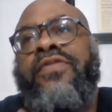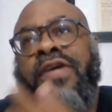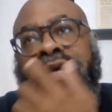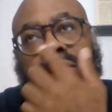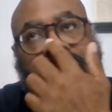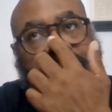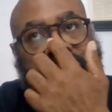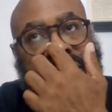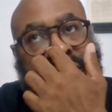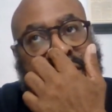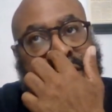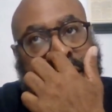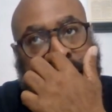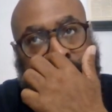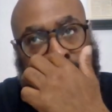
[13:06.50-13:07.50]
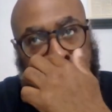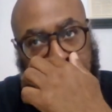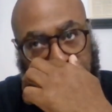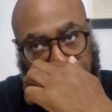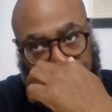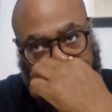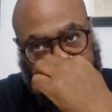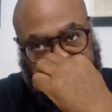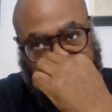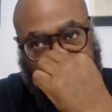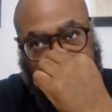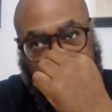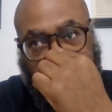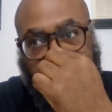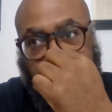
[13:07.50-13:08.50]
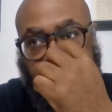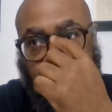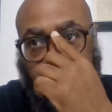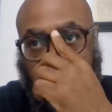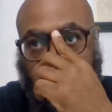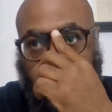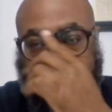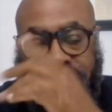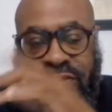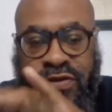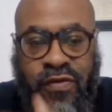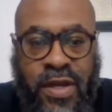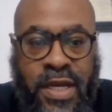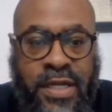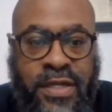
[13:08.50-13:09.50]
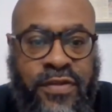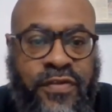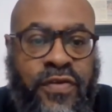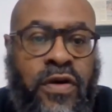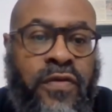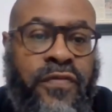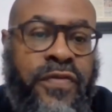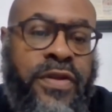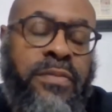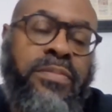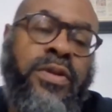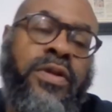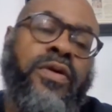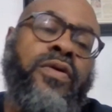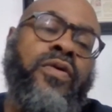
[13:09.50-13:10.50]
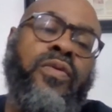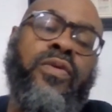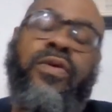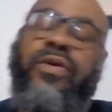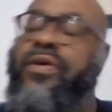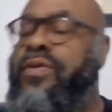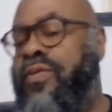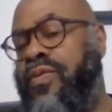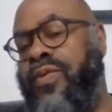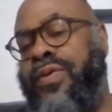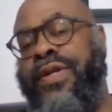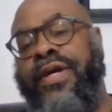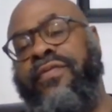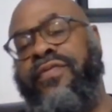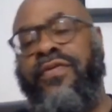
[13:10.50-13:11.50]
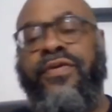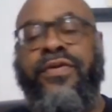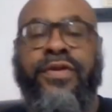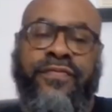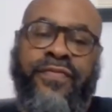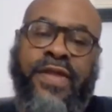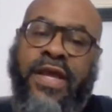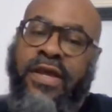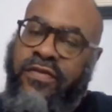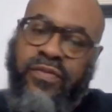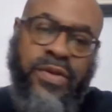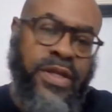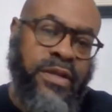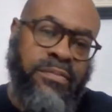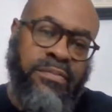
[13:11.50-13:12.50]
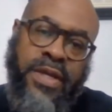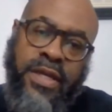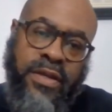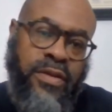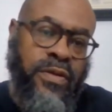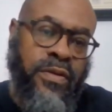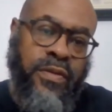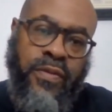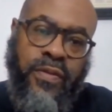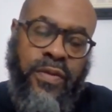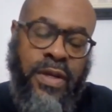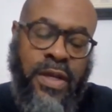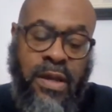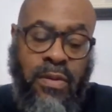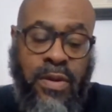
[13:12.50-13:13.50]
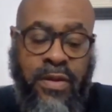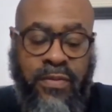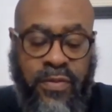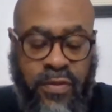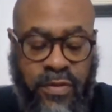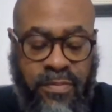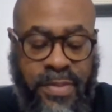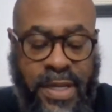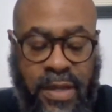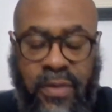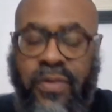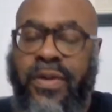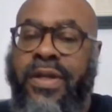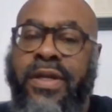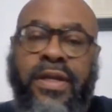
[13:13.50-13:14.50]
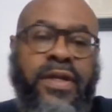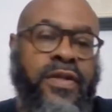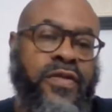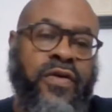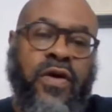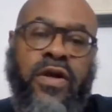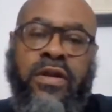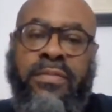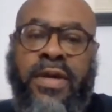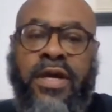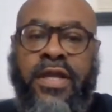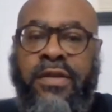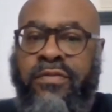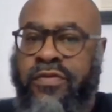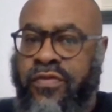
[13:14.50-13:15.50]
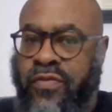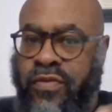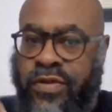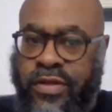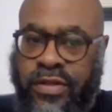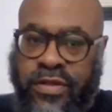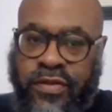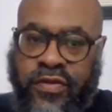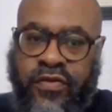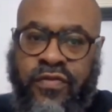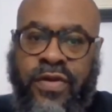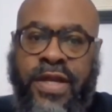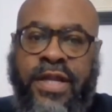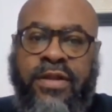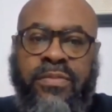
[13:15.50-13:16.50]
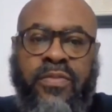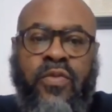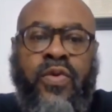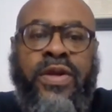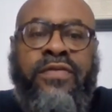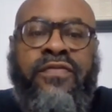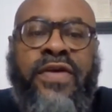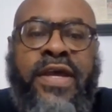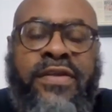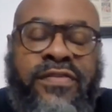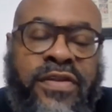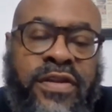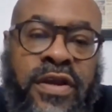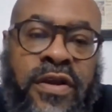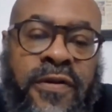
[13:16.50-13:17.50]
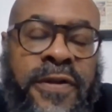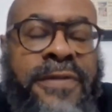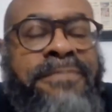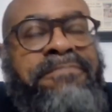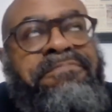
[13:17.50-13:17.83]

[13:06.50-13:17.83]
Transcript: said what he said, even though he's trying to soften the blow or whatever, if that's what he meant, or however, about talking about he was going to trade him quick, fast, and hurry,